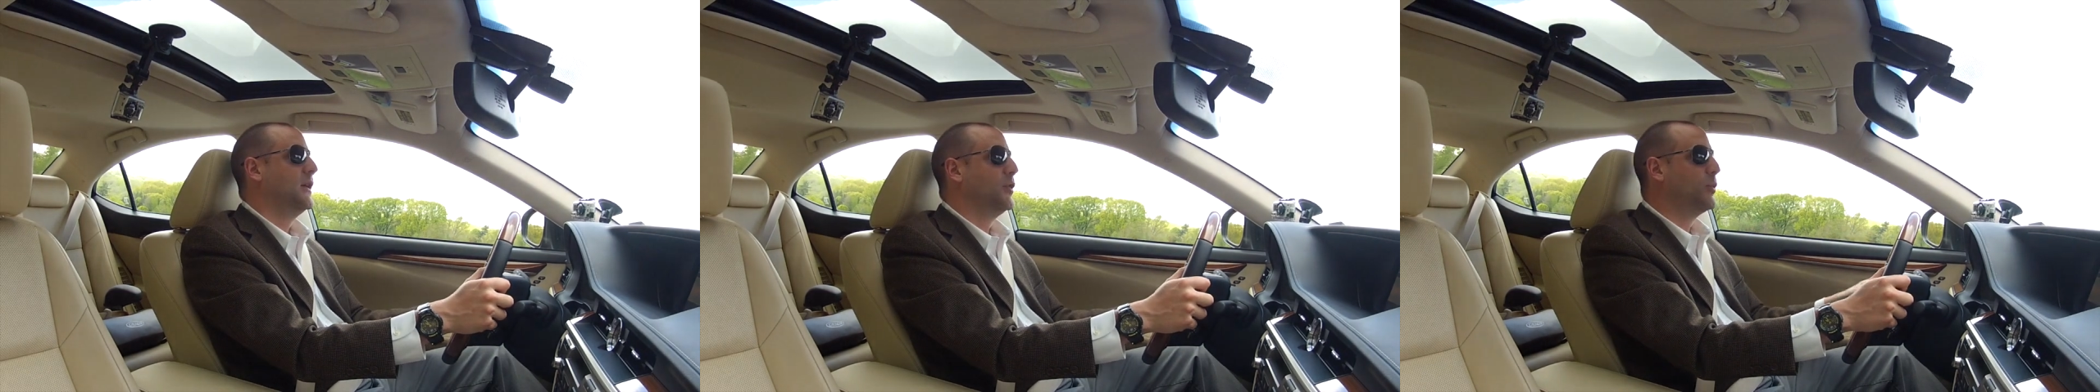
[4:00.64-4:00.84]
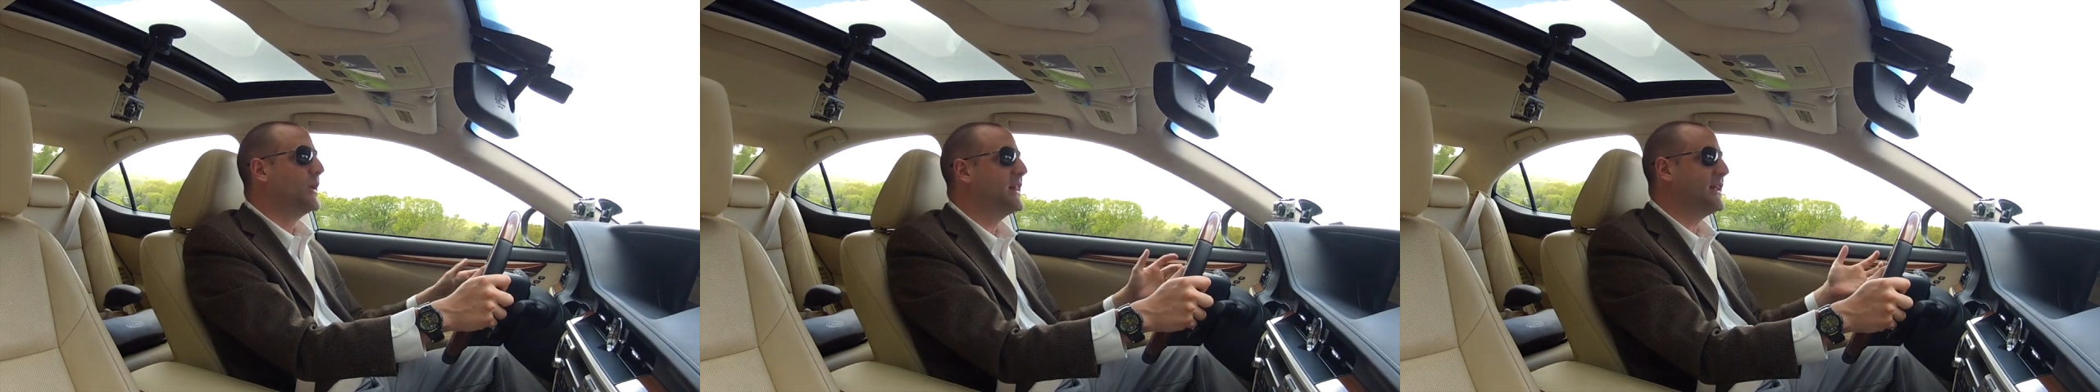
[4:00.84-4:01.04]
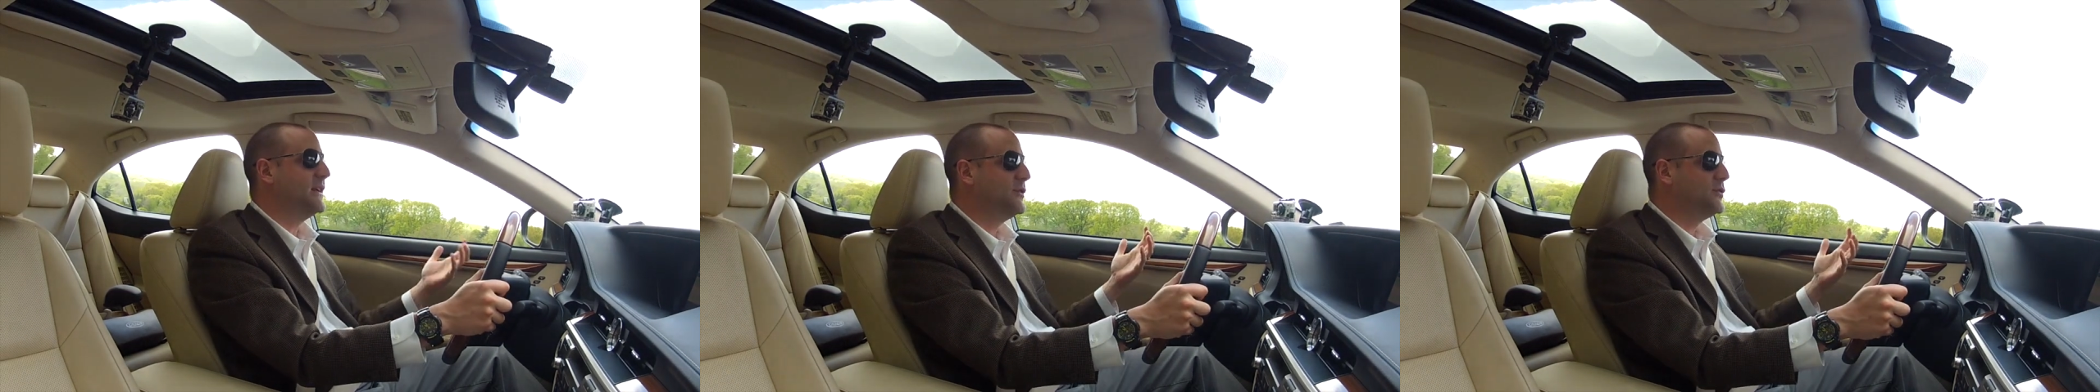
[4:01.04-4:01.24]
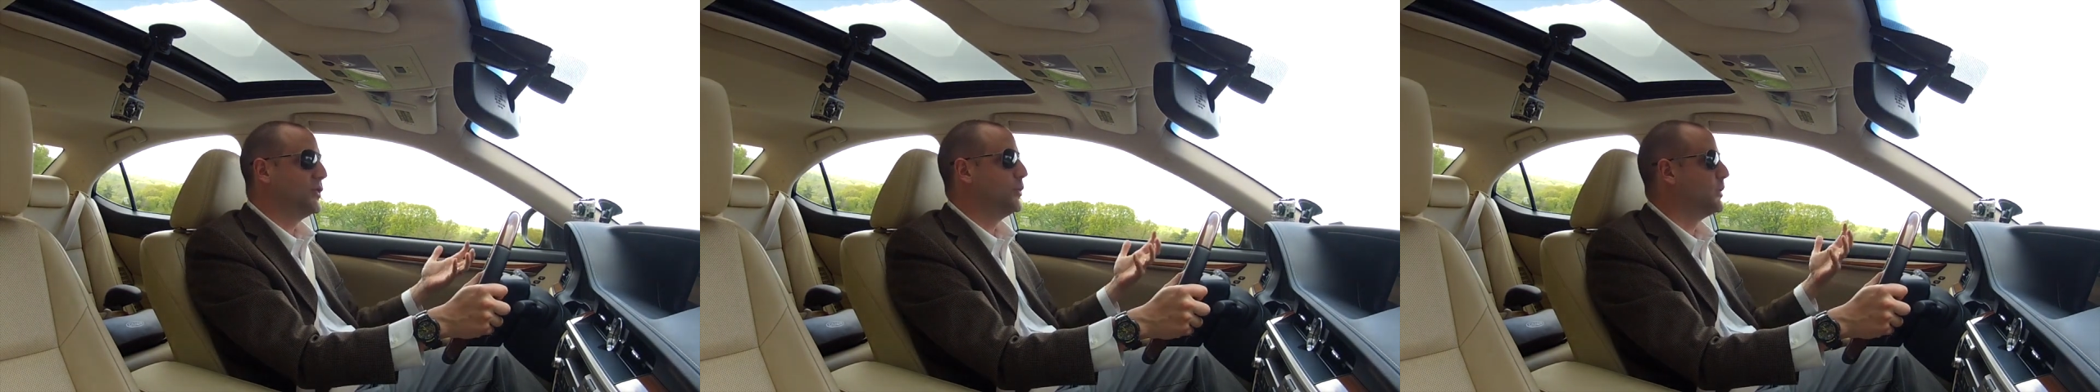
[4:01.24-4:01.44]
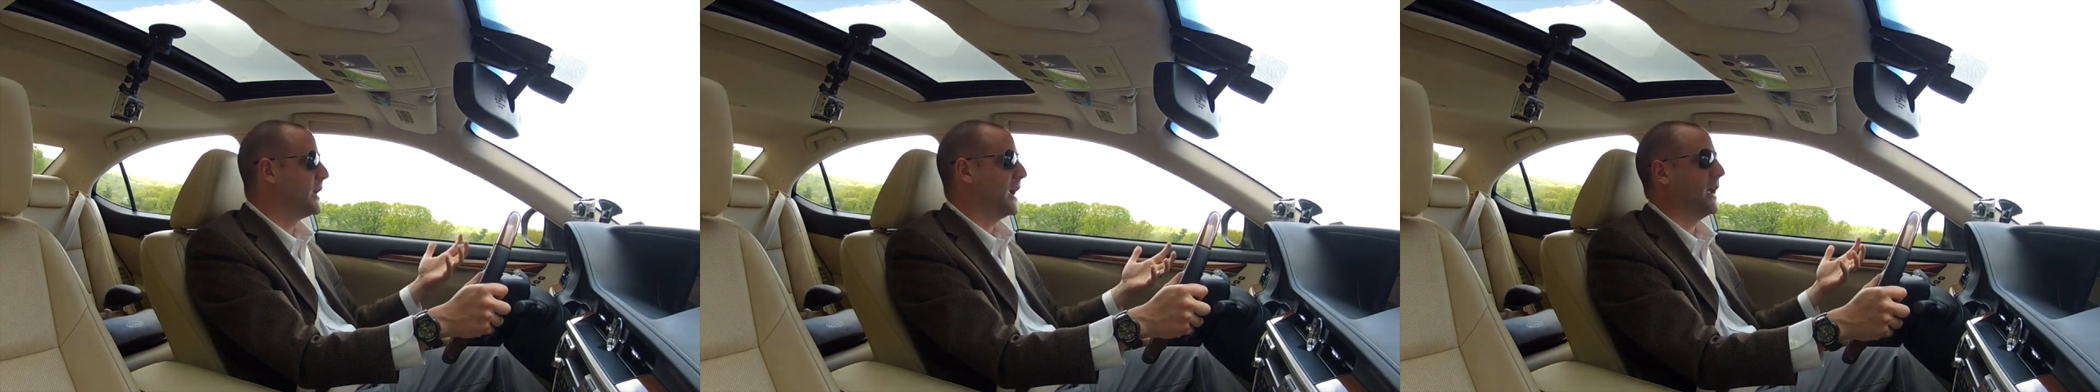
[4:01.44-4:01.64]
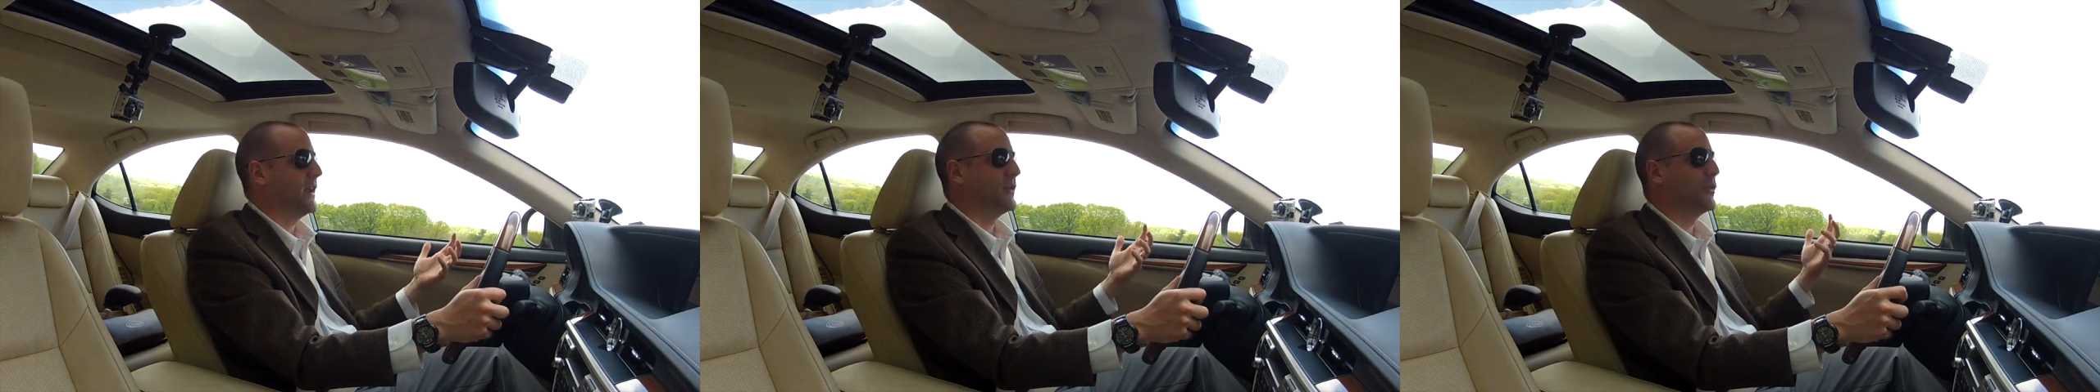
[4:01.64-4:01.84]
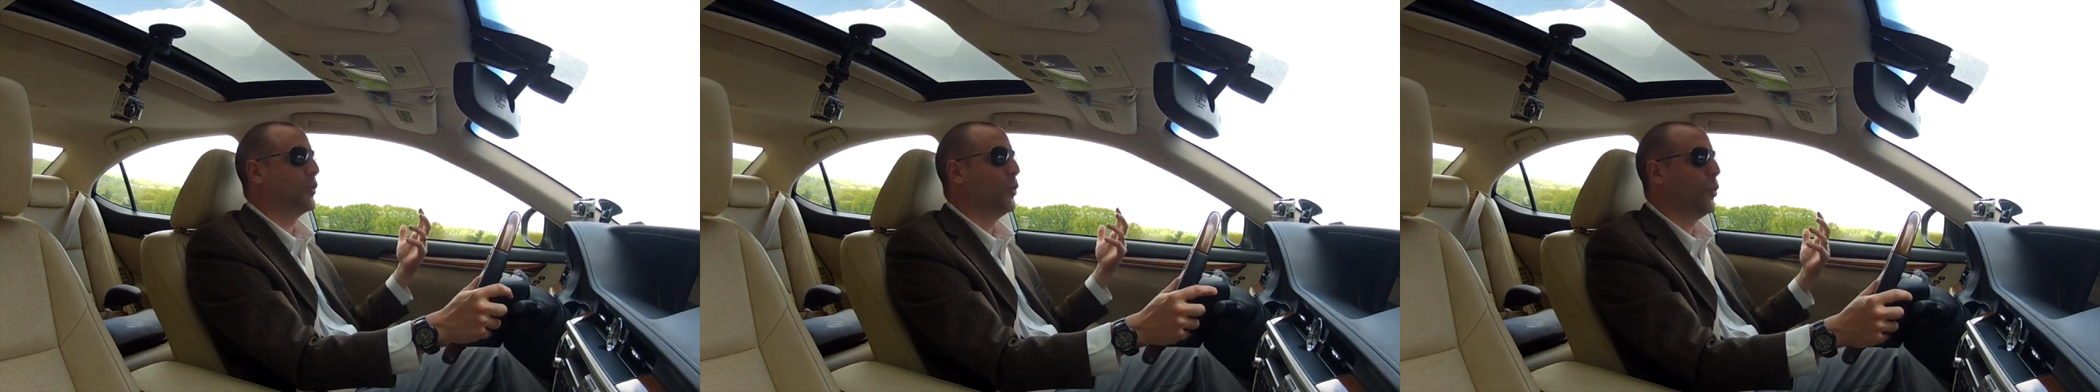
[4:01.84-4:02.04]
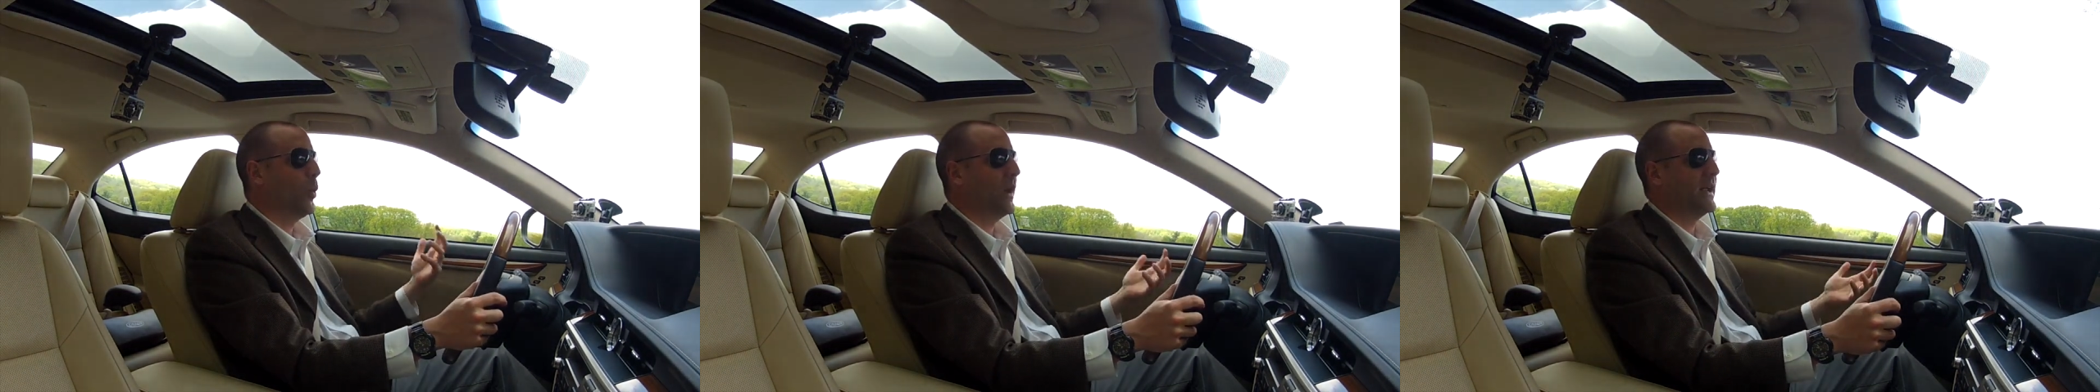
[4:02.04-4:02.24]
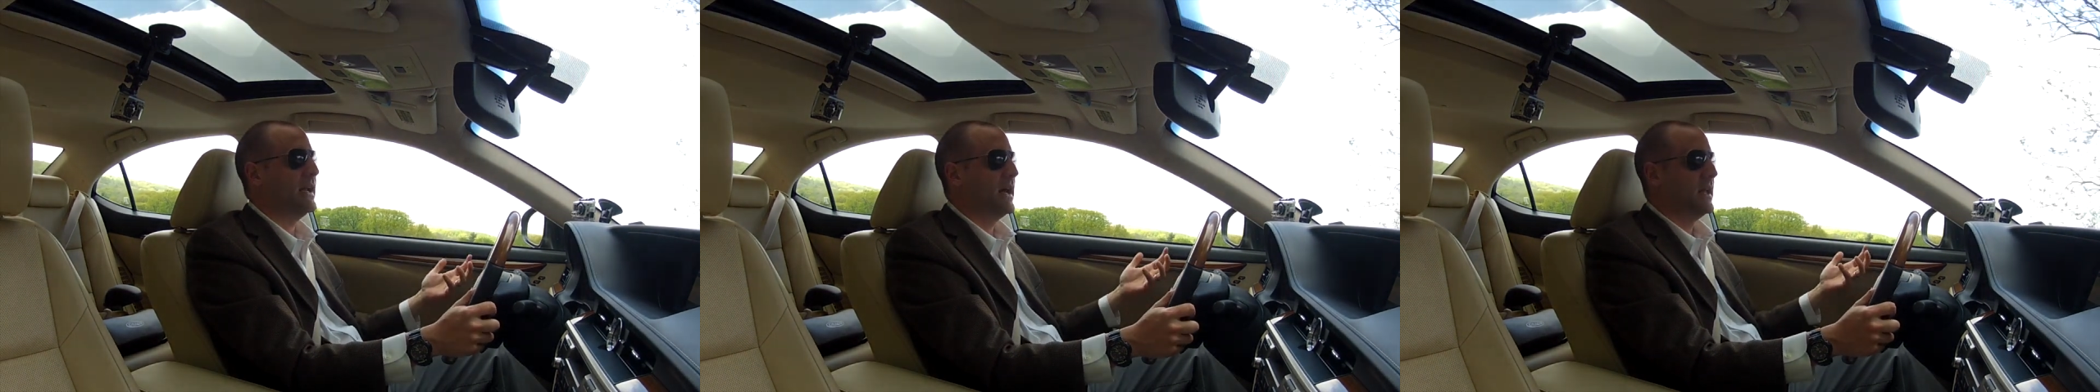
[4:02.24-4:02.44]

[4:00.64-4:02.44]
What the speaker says: really you do get quite